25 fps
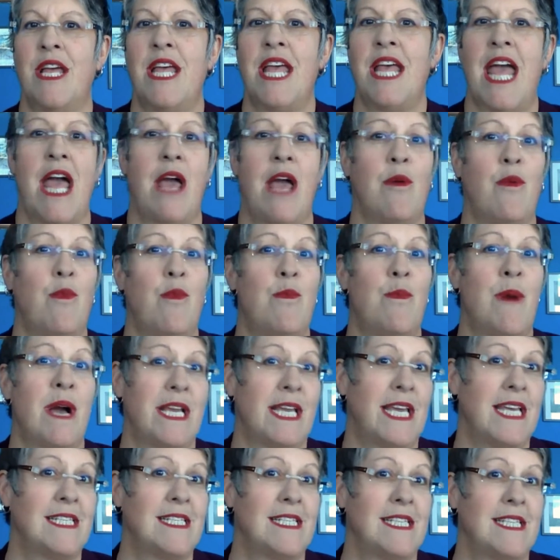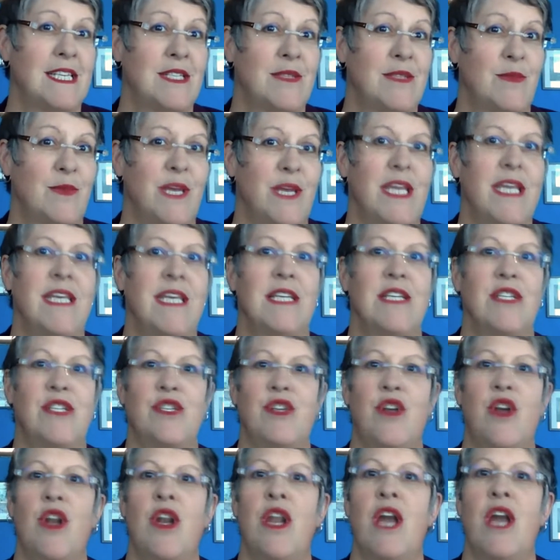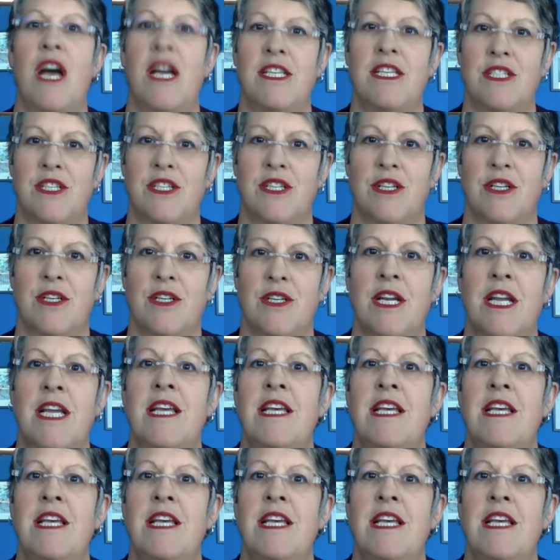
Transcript: and my guest this week is Sean Hunter,